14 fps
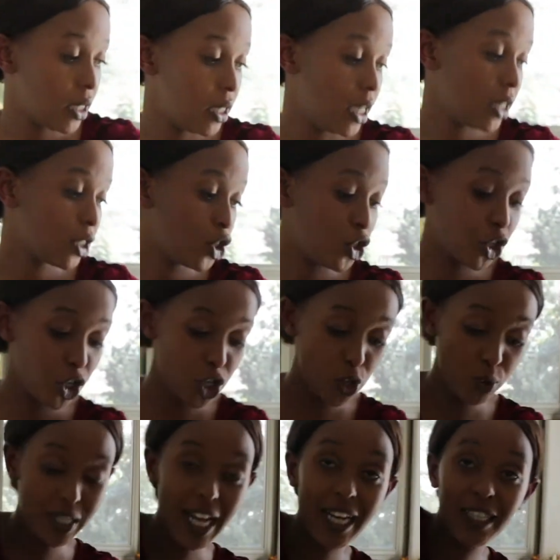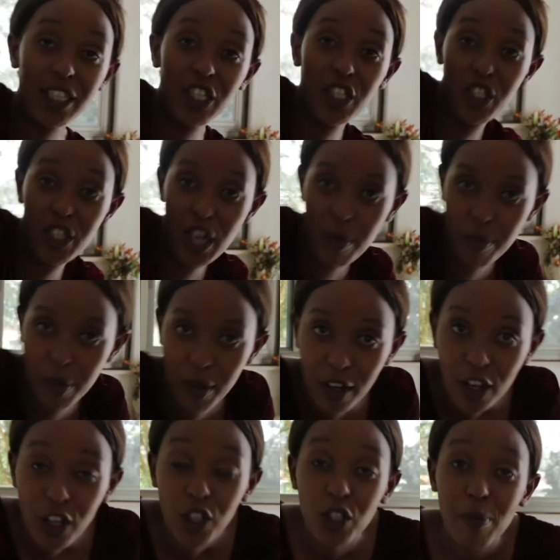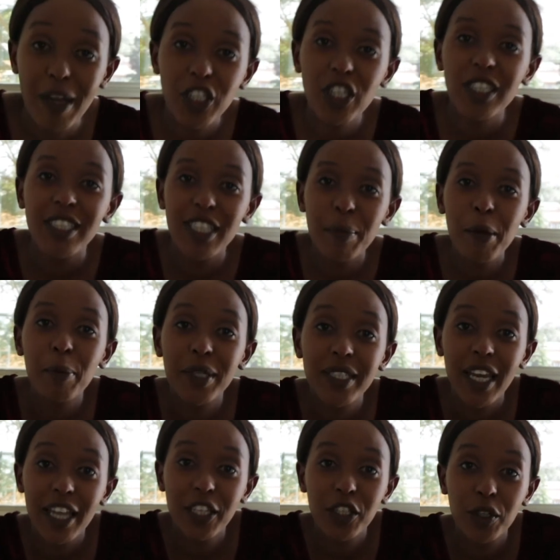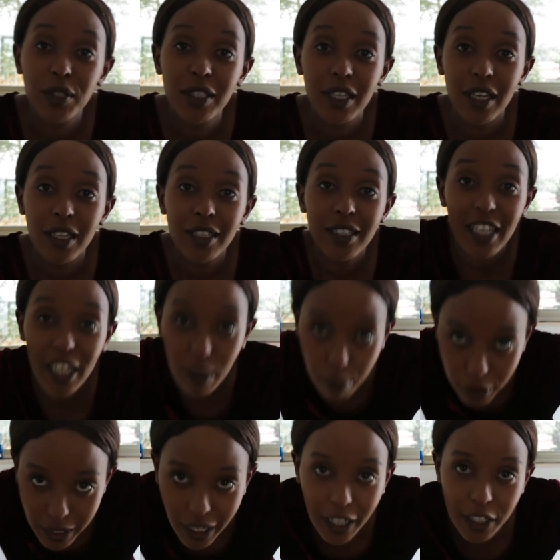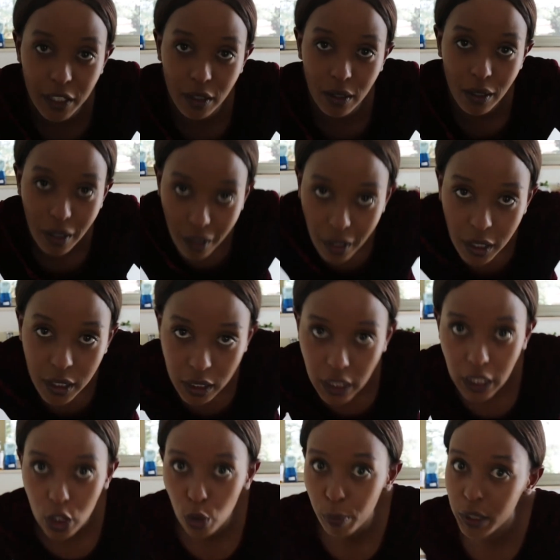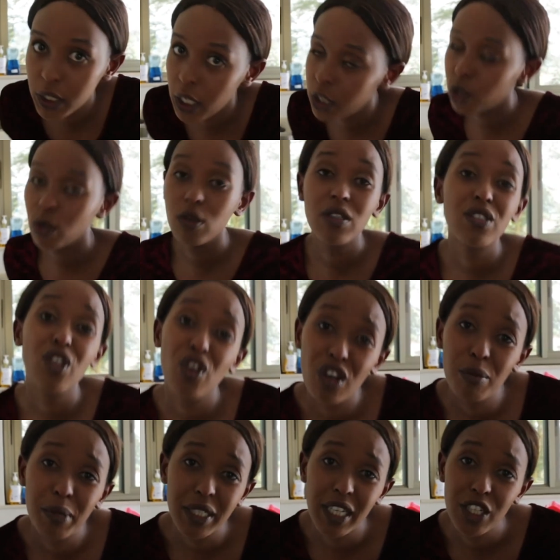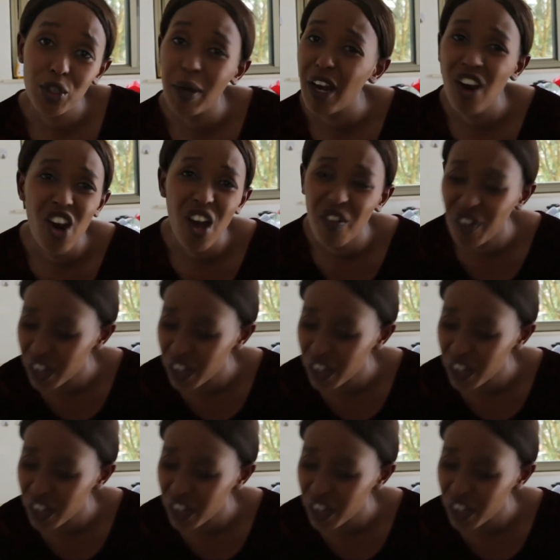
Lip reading: in this because you're gonna use that as a dip. So imagine dipping potato skins in potato to eat your potato. It's a lot of potato, but I love